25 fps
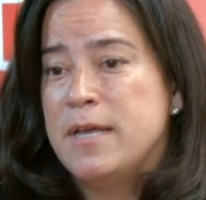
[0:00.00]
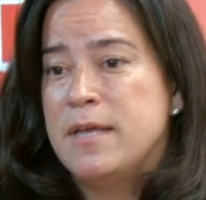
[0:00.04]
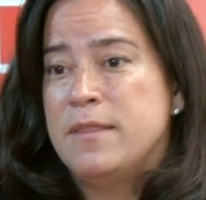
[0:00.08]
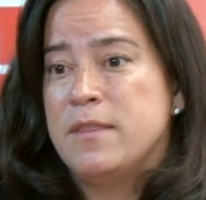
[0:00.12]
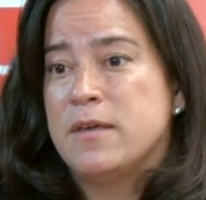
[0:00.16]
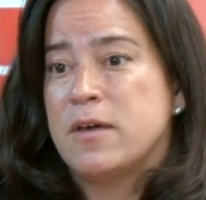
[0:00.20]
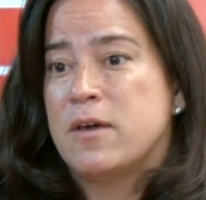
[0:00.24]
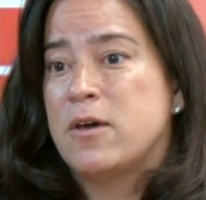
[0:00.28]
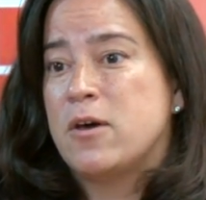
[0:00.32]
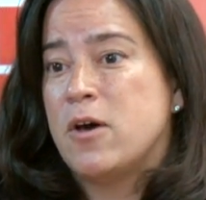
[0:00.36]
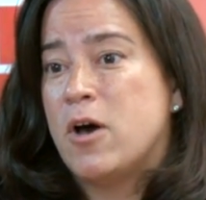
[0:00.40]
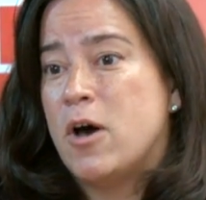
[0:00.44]

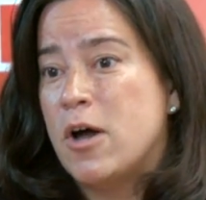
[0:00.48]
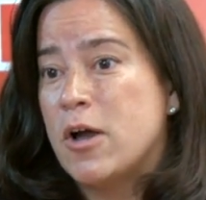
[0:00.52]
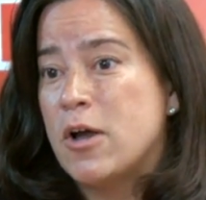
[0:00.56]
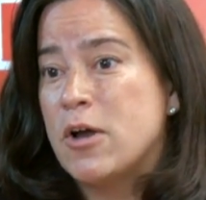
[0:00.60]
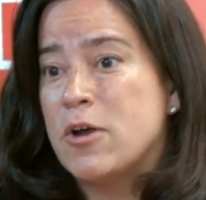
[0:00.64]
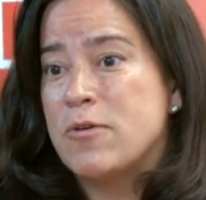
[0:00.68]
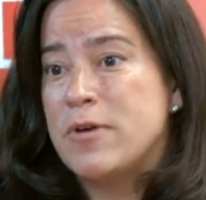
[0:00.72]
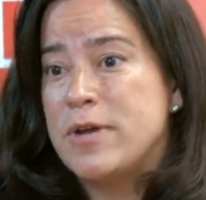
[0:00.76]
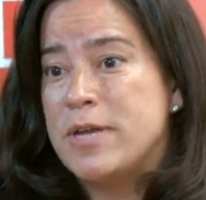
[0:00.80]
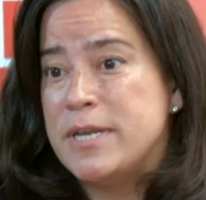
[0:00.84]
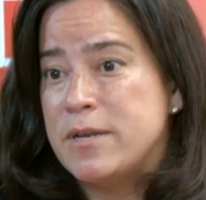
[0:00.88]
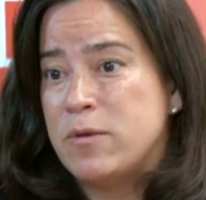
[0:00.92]
the
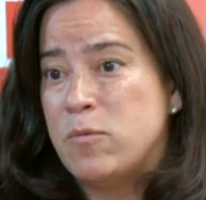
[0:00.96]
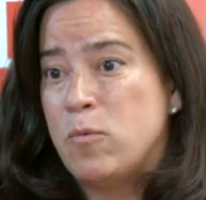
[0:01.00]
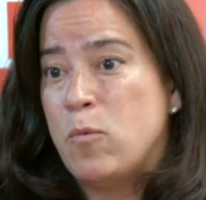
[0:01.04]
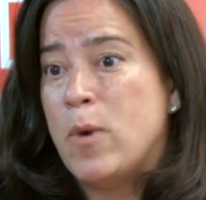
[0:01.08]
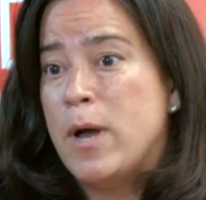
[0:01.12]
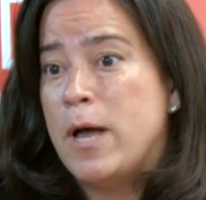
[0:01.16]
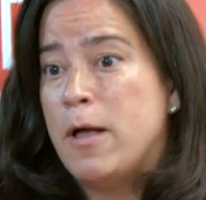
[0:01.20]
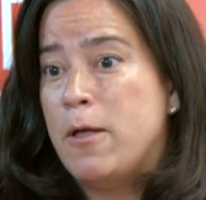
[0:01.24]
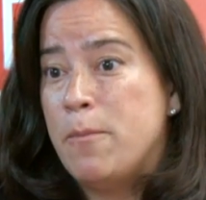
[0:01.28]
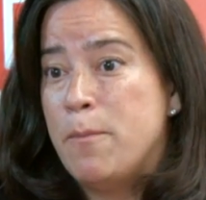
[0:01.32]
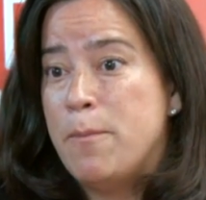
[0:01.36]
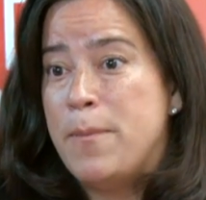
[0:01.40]
concrete and
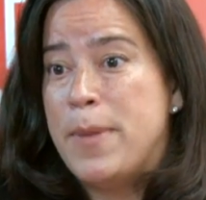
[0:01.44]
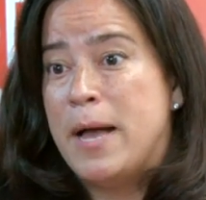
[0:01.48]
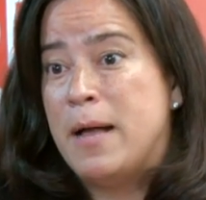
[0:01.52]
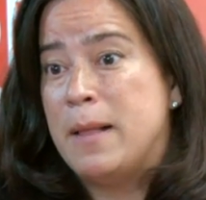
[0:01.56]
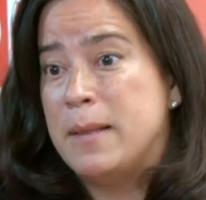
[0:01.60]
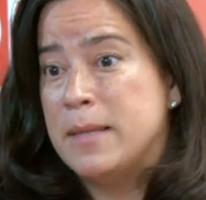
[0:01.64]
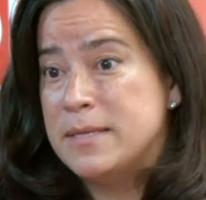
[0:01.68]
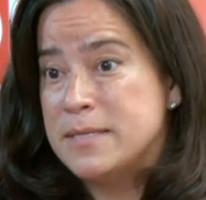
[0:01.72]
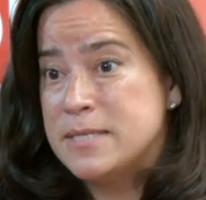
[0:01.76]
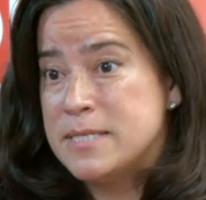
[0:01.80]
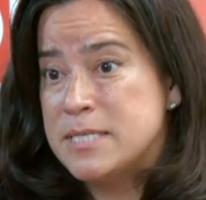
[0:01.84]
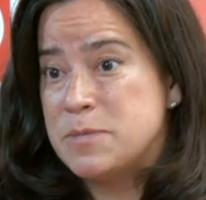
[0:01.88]

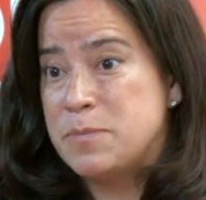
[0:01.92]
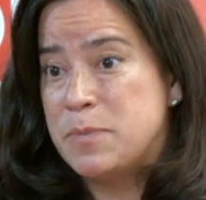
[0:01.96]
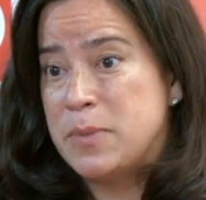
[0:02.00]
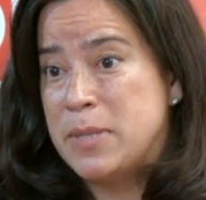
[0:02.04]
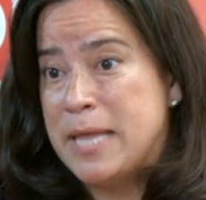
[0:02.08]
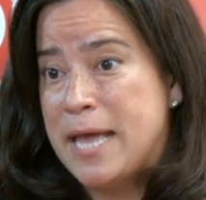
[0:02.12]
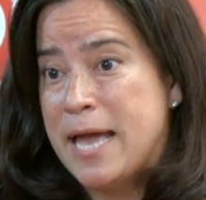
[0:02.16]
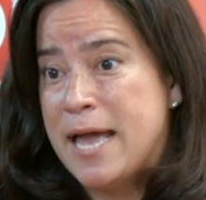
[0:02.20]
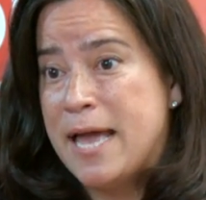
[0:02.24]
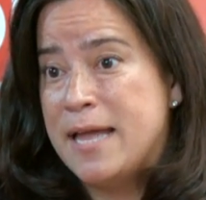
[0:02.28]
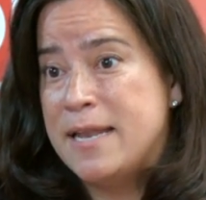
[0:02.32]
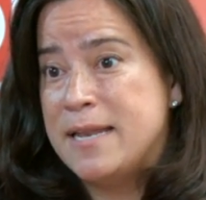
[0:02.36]
well-balanced
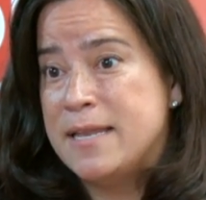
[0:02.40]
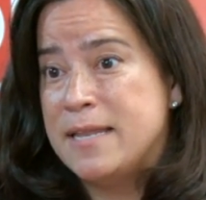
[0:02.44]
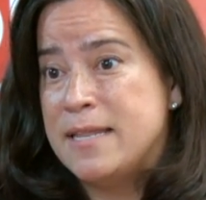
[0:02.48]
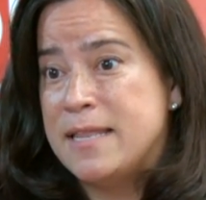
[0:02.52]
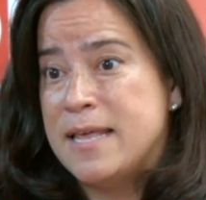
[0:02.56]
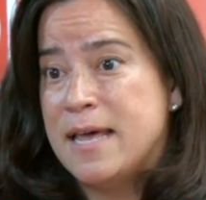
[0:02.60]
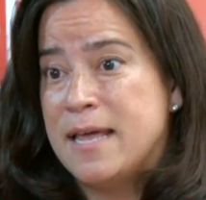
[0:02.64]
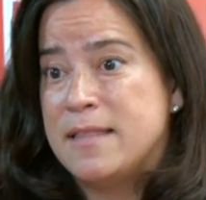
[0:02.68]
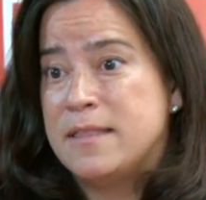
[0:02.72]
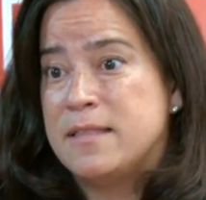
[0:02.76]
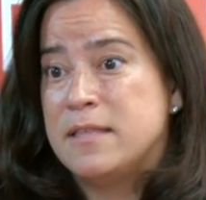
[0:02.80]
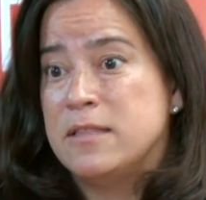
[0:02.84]
plan
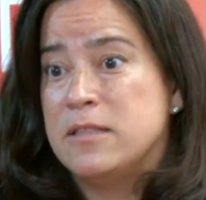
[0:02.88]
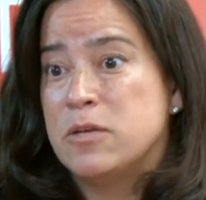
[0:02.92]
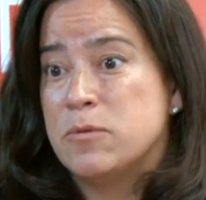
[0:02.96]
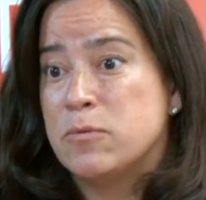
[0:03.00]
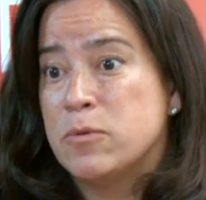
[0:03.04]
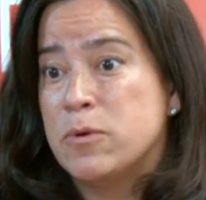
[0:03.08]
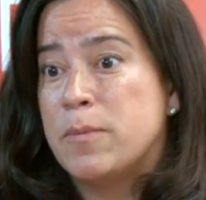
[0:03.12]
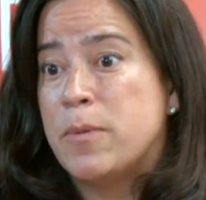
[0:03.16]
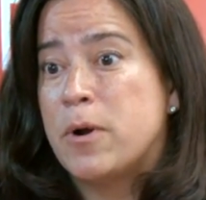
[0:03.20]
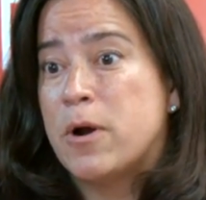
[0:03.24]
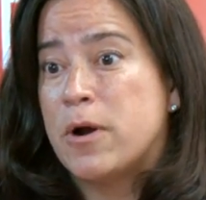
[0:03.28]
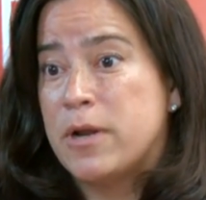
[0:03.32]
that the
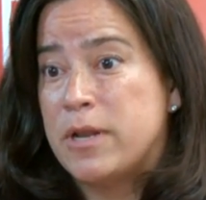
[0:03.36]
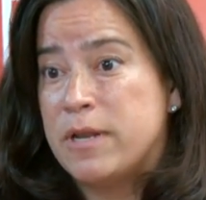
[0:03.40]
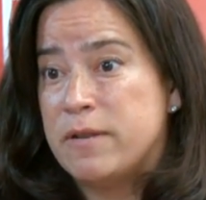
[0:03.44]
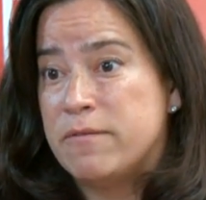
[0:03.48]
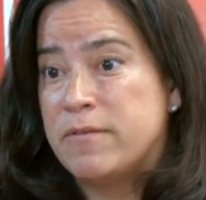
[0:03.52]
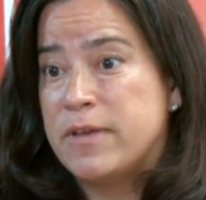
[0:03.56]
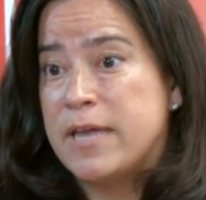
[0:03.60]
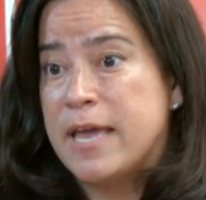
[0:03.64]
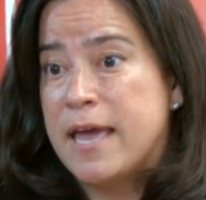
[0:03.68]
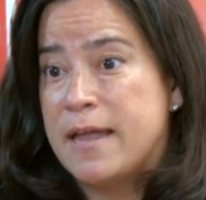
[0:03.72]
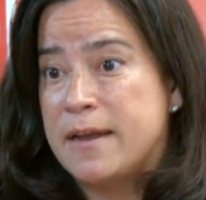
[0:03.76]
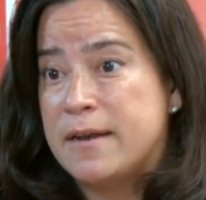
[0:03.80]
Liberal Party
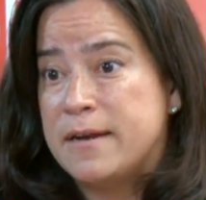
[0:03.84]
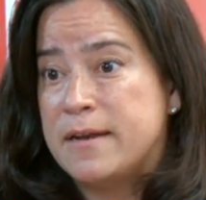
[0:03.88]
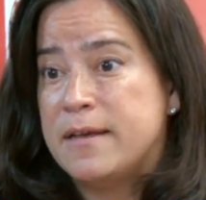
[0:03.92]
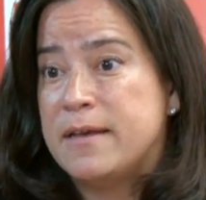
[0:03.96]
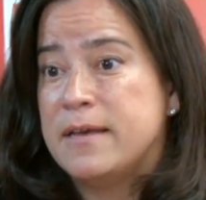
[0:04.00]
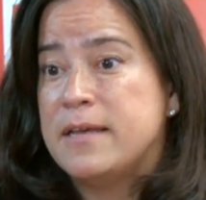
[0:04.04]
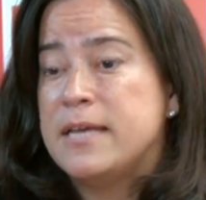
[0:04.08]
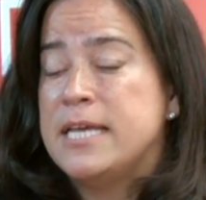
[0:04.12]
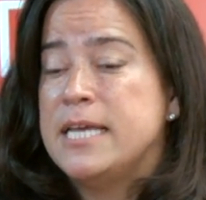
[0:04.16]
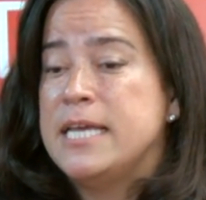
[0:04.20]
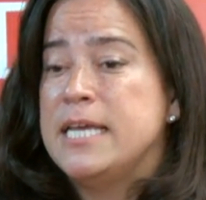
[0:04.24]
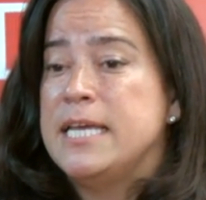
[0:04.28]
of
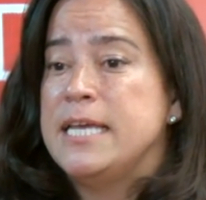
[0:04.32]
Canada